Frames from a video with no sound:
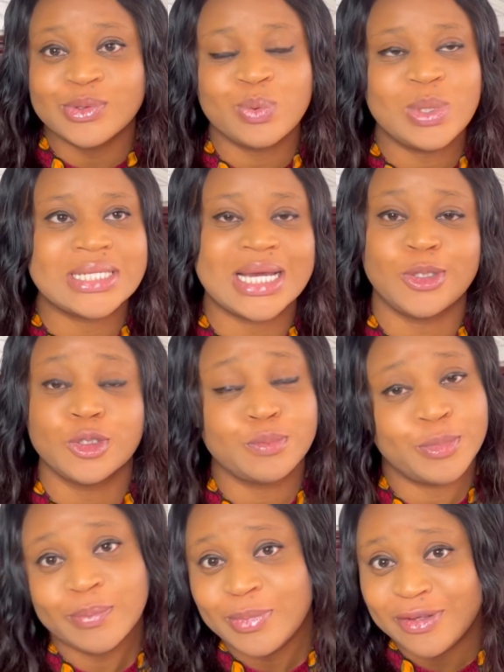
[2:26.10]
which are not
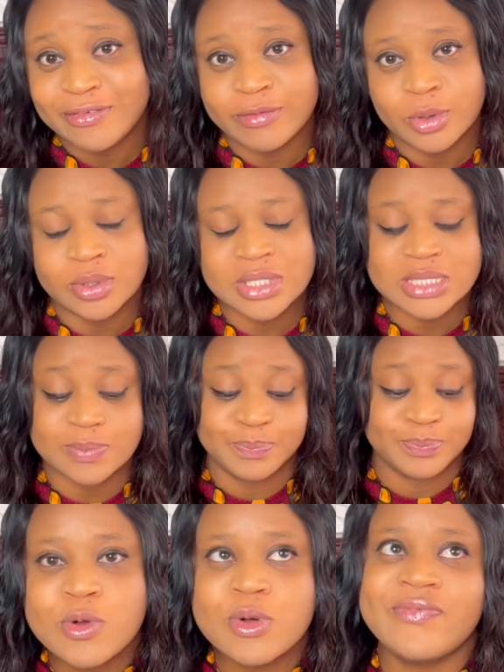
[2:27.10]
public funds. Well,